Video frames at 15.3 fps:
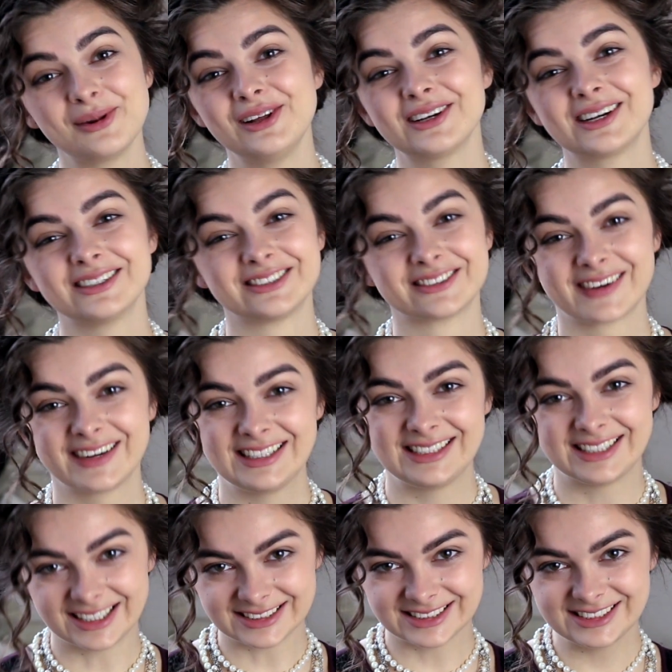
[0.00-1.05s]
look already
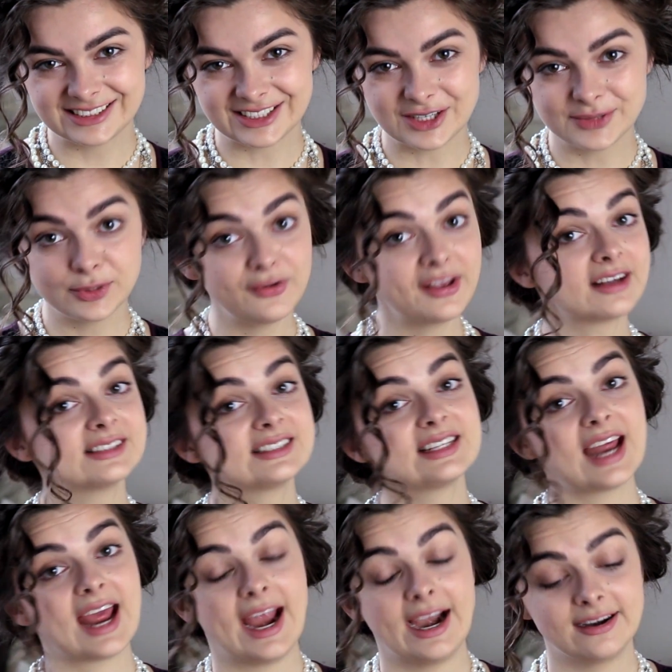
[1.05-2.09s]
done. So moving on to
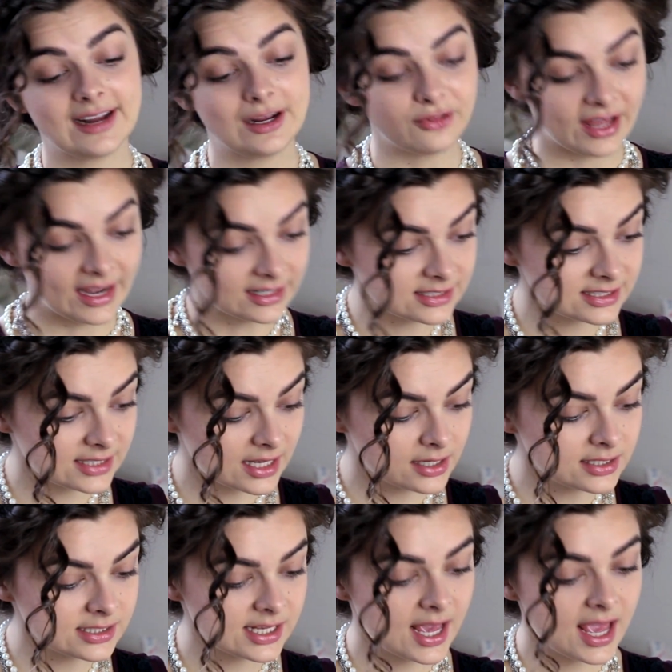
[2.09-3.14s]
the hair. Now the
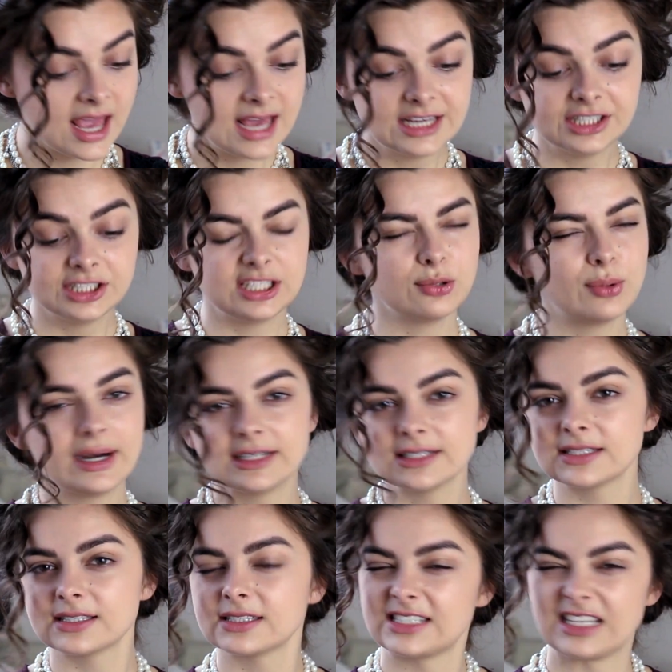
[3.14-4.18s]
hairstyles, she wears
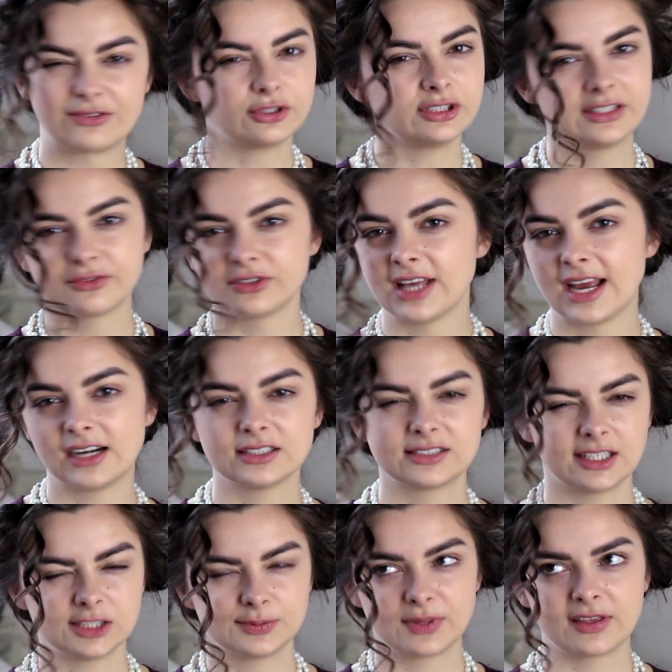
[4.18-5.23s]
several different
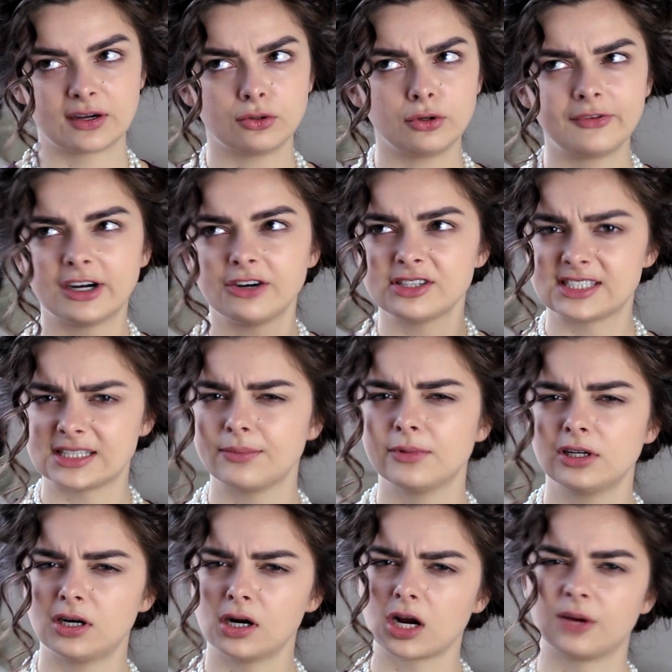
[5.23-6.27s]
hairstyles, but they're all very
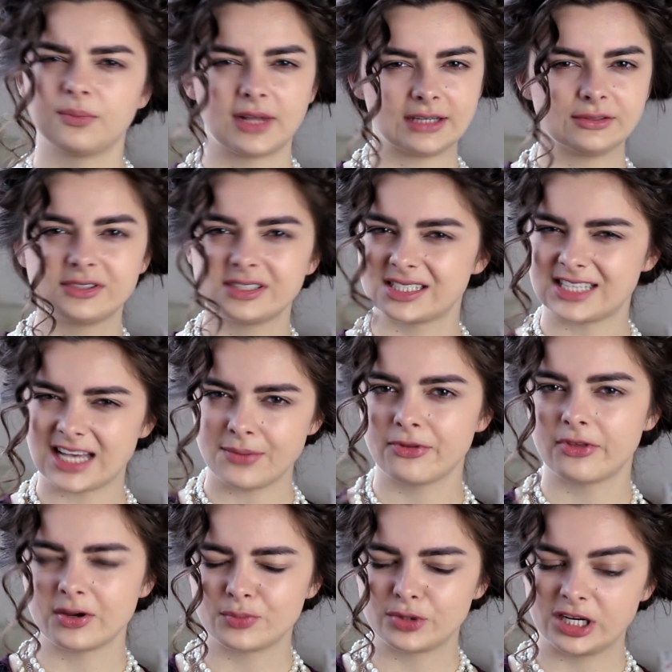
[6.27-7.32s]
similar, come down to the same
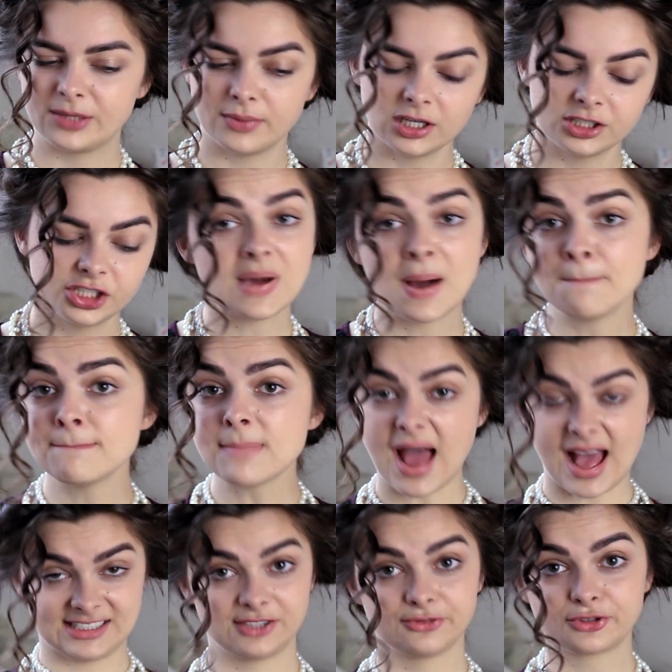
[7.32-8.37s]
thing pretty much. A
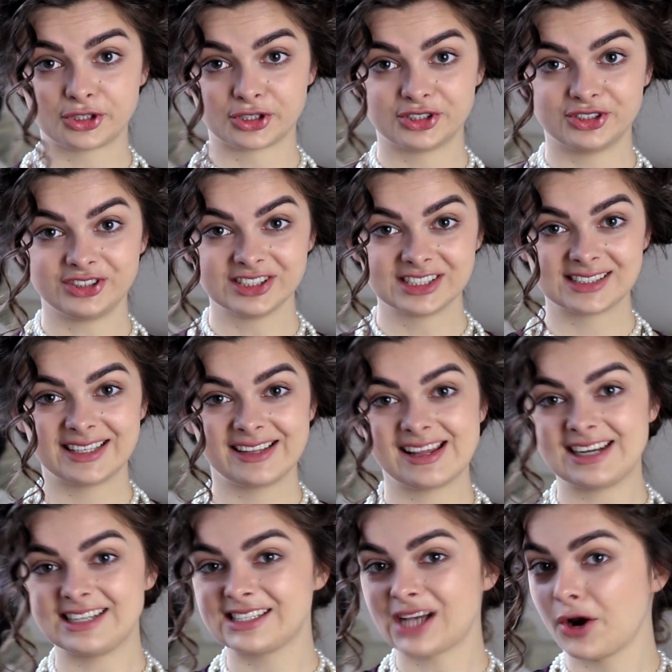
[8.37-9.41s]
mass of curls
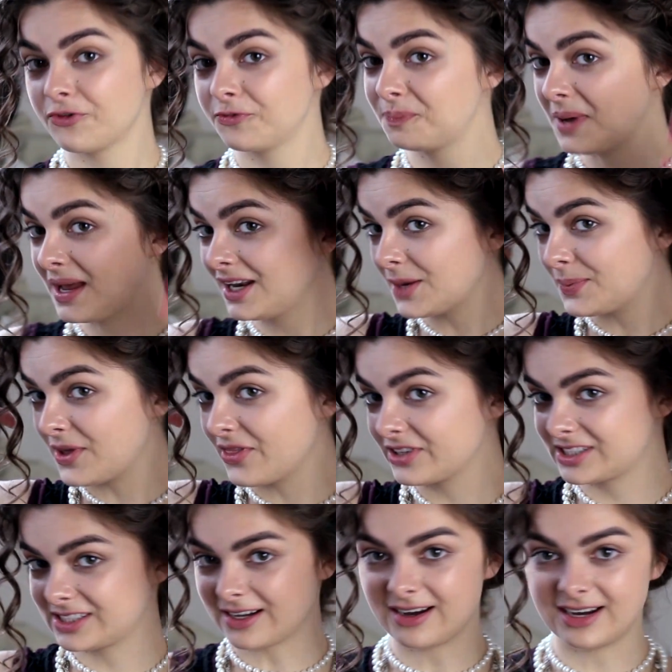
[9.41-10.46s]
that is kind of pinned up on the
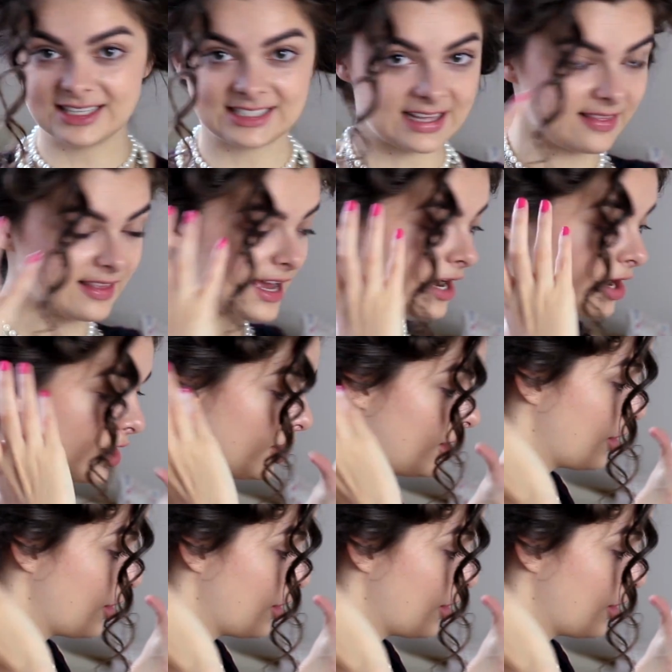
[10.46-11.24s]
sides and then